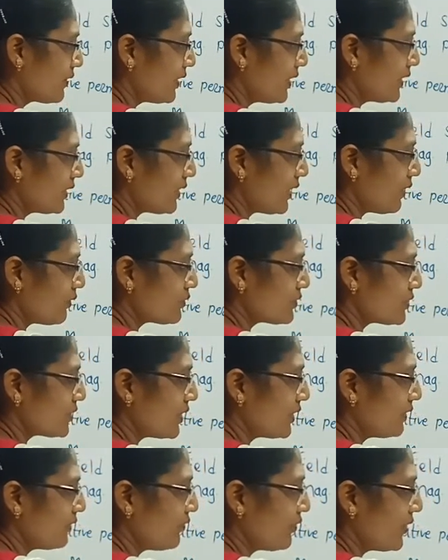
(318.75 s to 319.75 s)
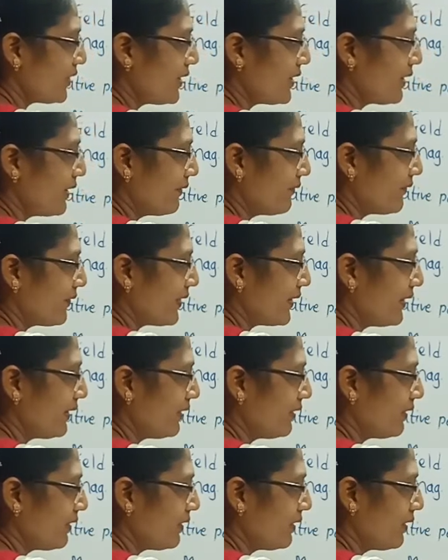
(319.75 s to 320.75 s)

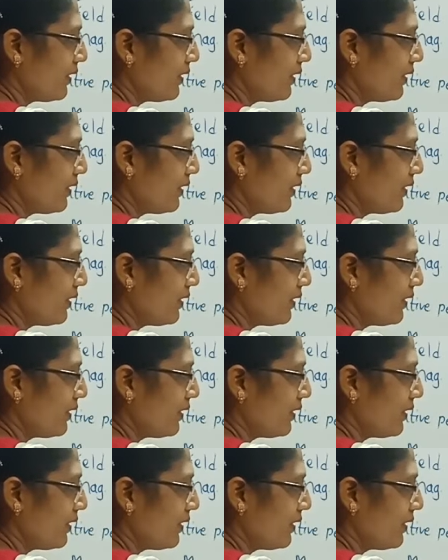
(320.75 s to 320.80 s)
3300